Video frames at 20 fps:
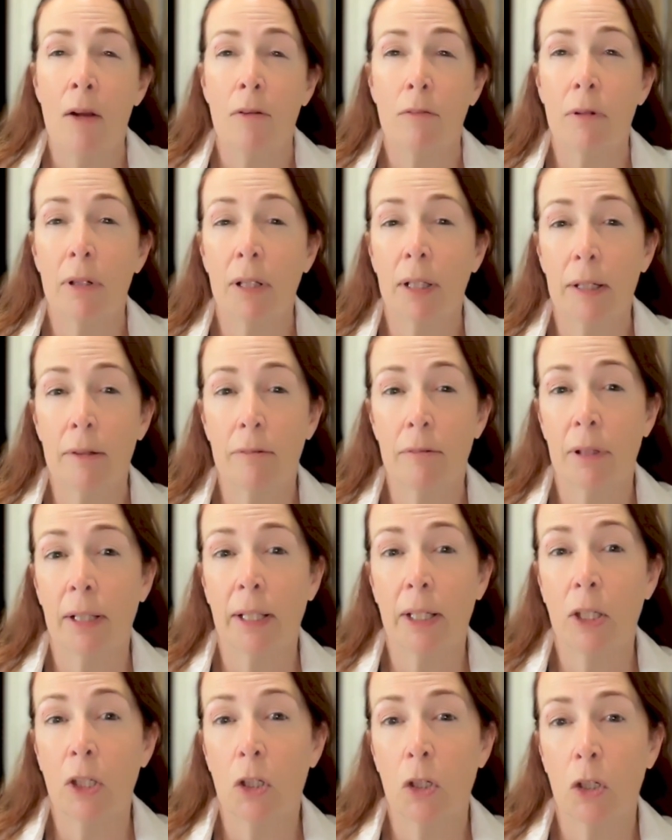Really,
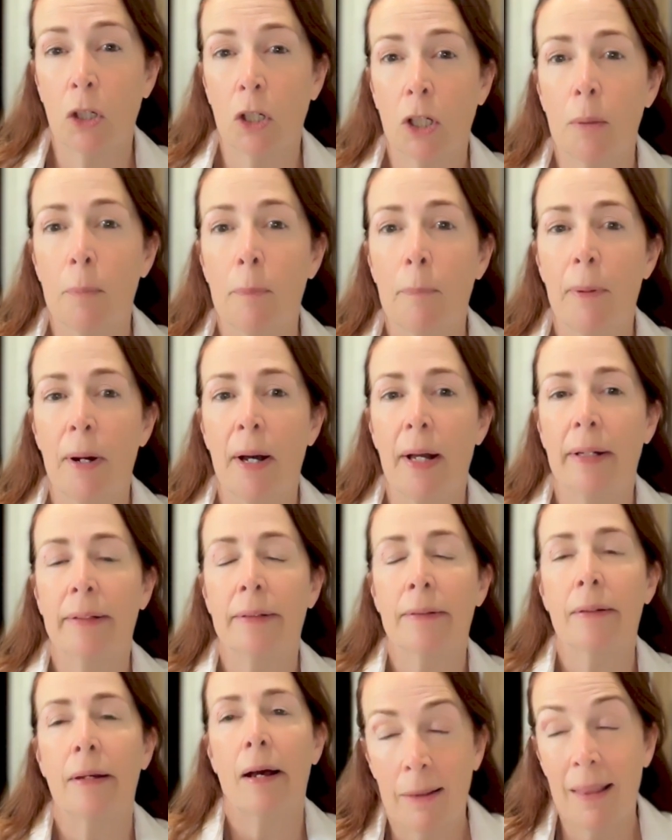really good,
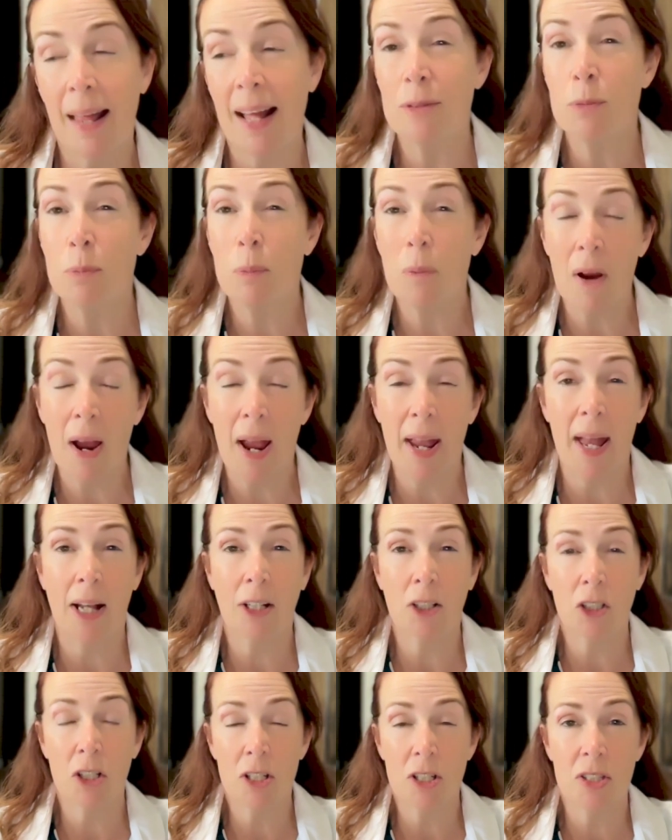but that's where I
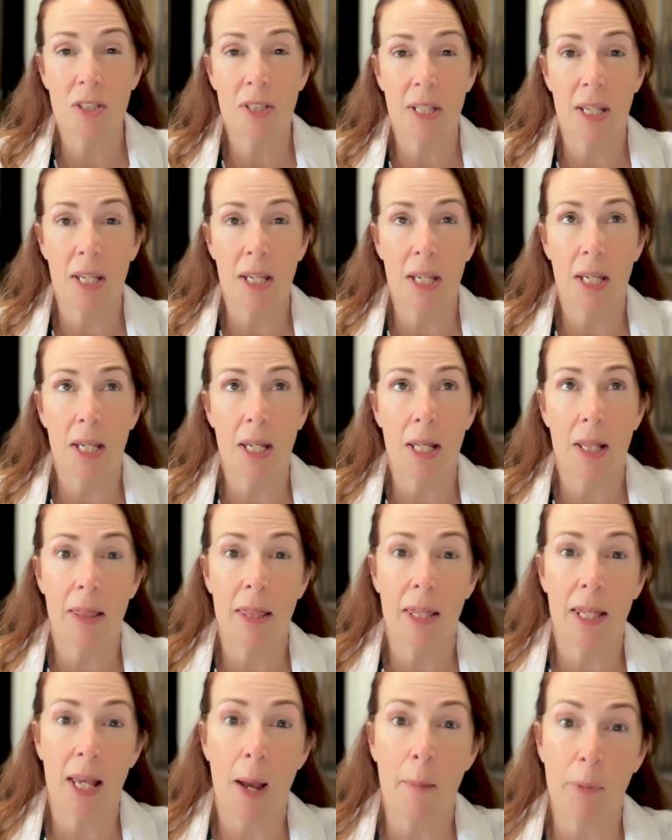actually see
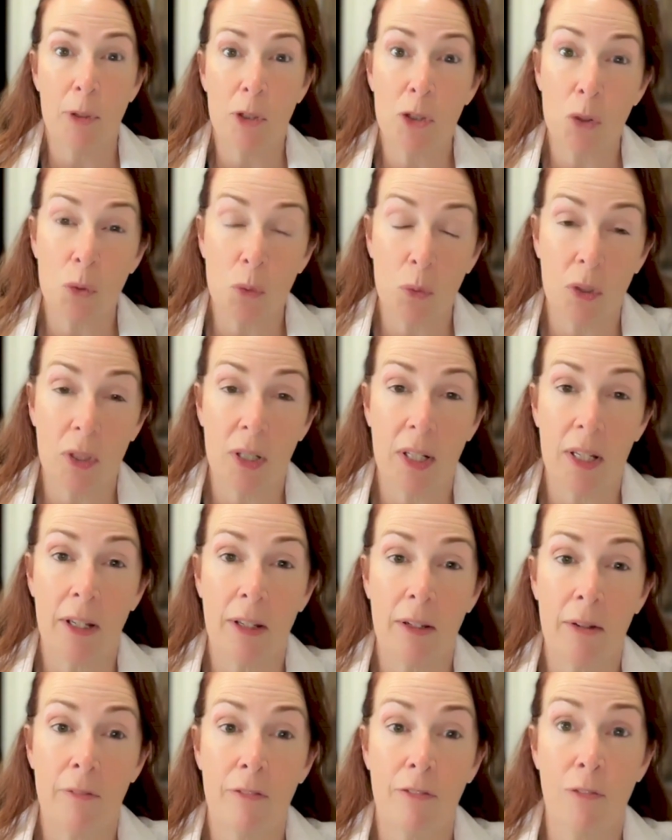the
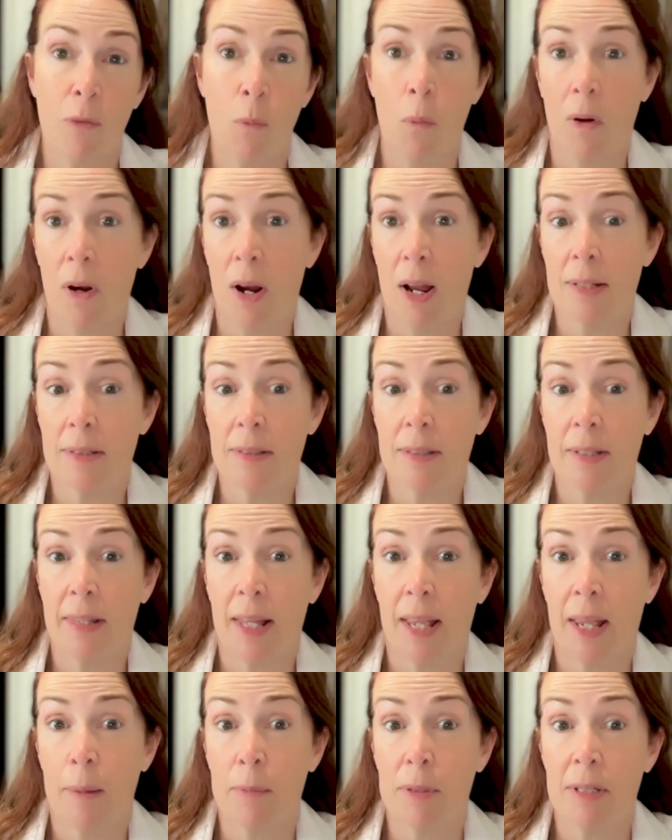opportunity for us in
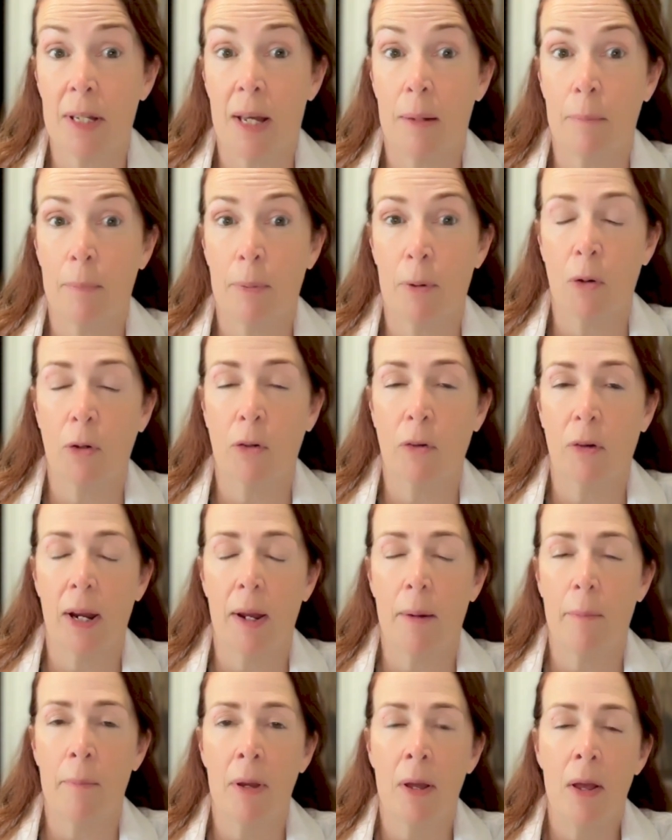the Amazon
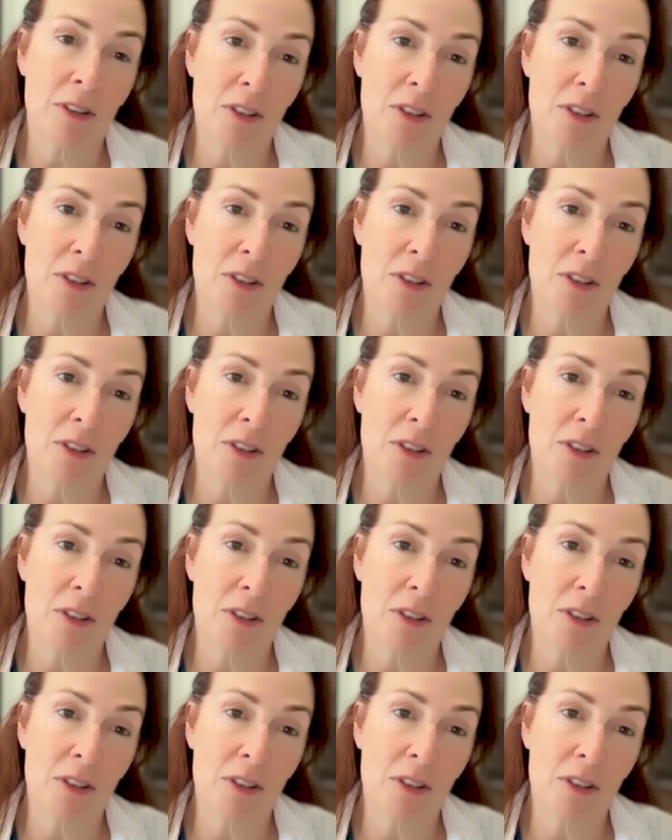program.